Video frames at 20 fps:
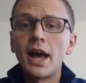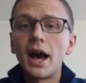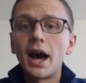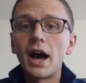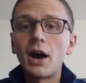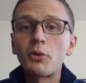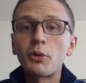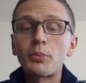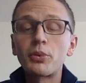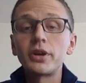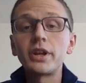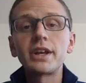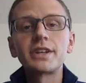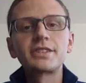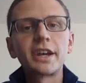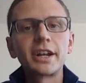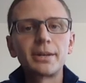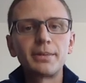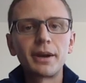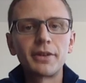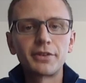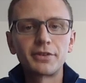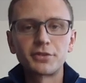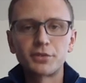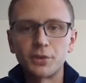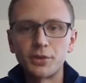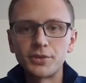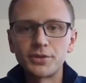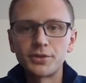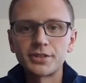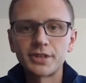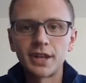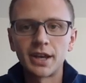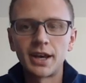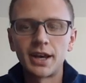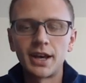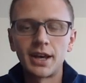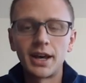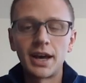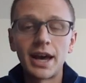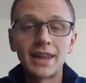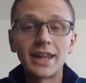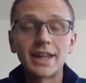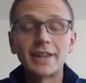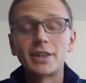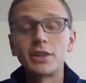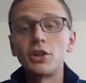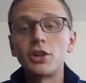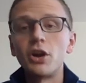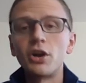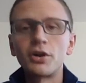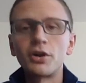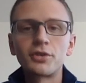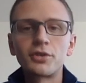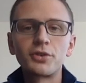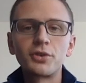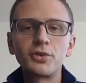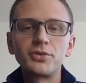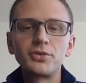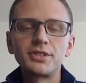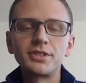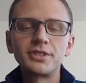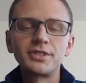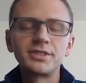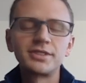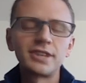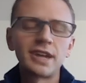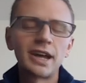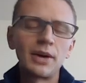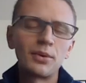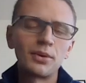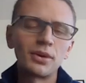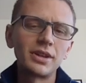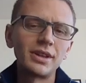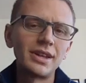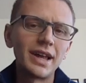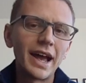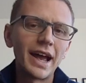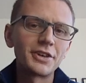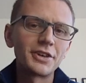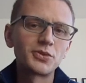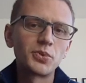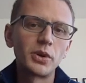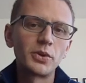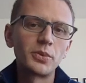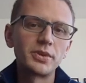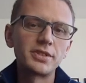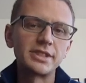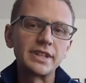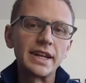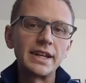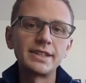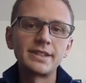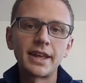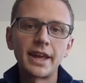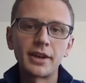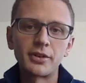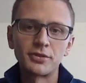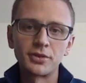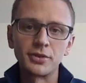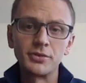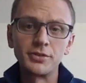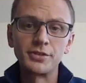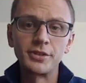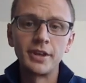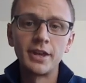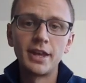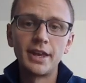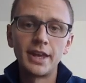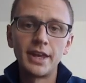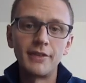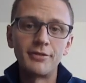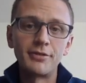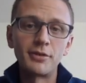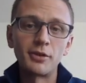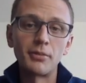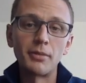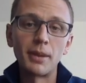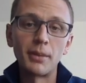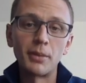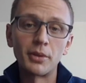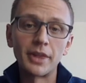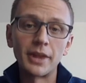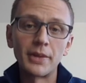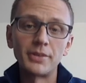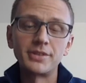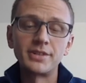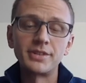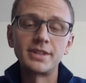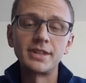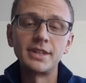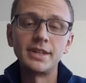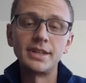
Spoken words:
We're pretty excited about this cruise. I like longer cruises. Our last one was an 8-night cruise. If you remember, that was